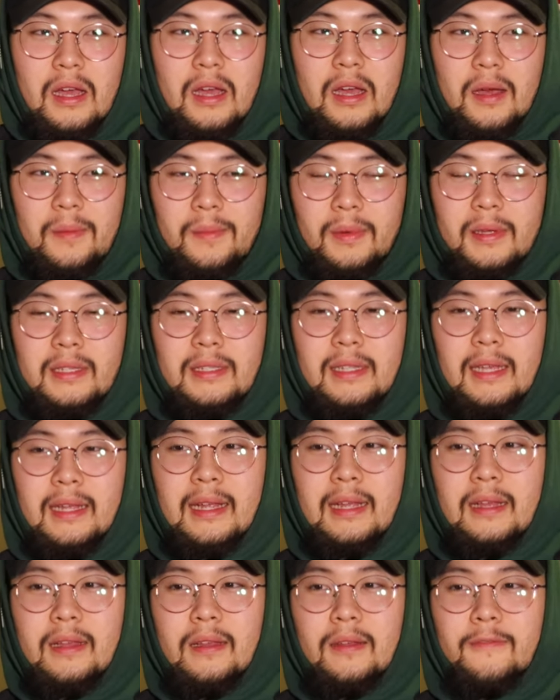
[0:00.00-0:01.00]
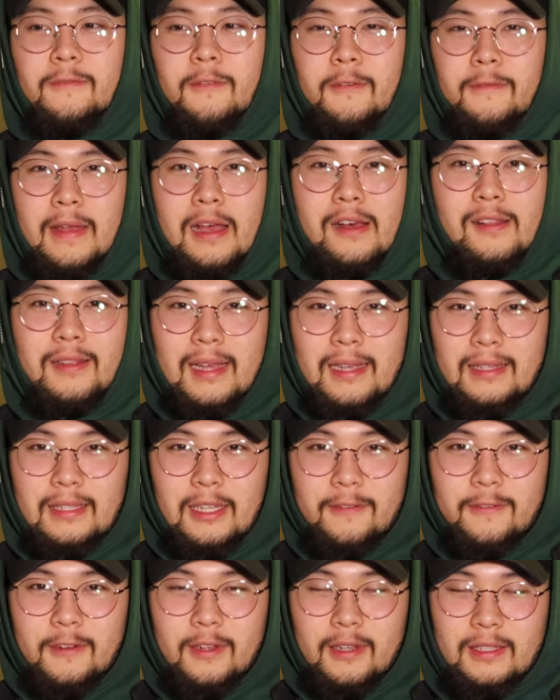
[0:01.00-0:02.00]
Because, like, for
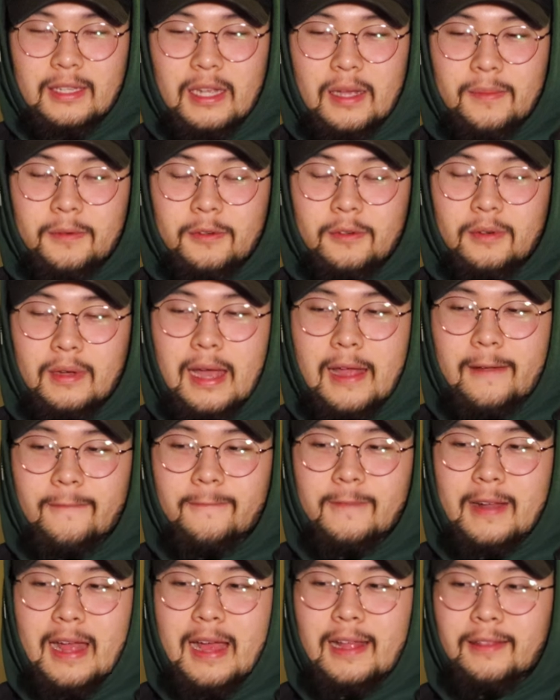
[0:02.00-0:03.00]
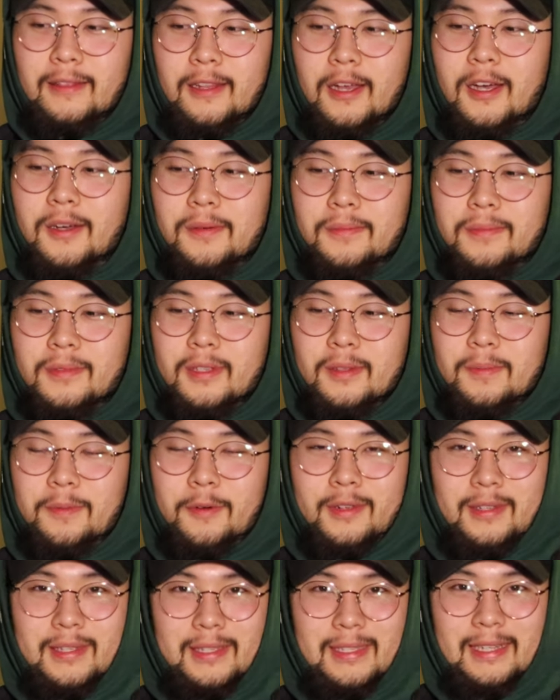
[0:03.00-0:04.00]
Valentine's Day, for example, I've gotten numb to the
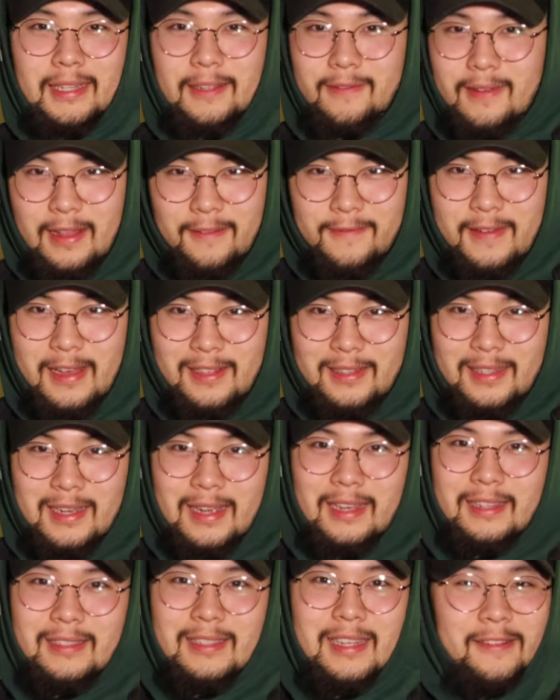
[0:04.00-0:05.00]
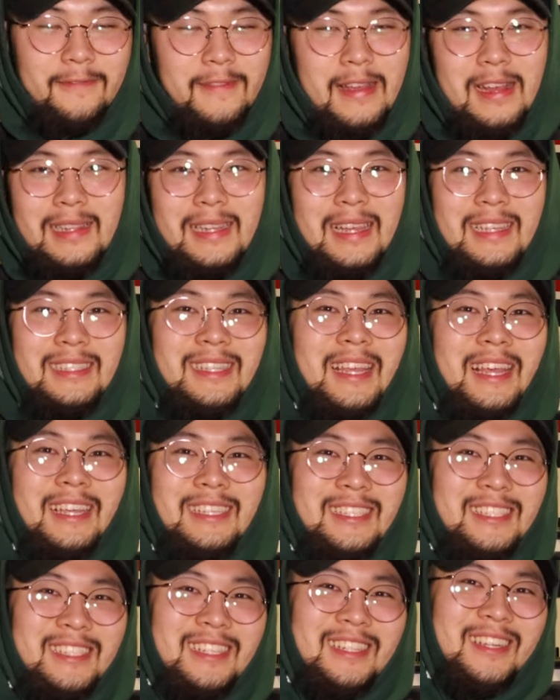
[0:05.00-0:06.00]
point because I never had a Valentine's. Like, Valentine's
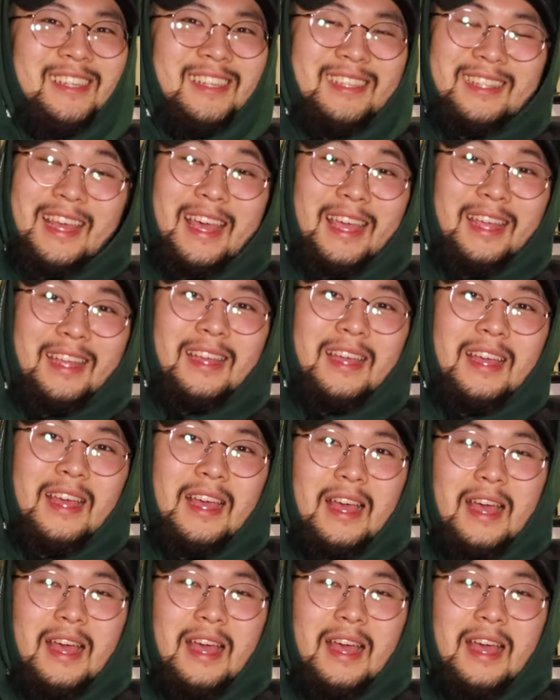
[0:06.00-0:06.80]
Day is just another day.